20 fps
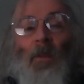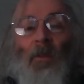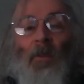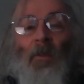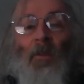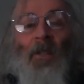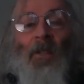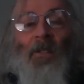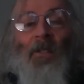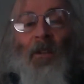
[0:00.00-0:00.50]
about
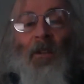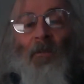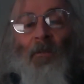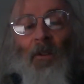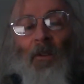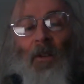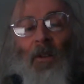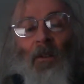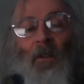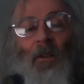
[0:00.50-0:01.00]
myself
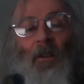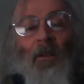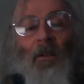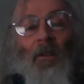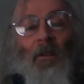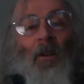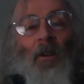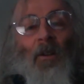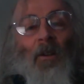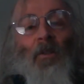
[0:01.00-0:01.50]
and
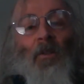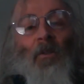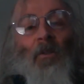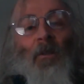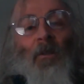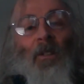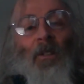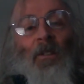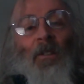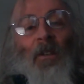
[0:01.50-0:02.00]
how I know all
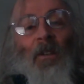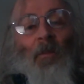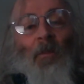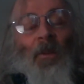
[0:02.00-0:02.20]
this stuff,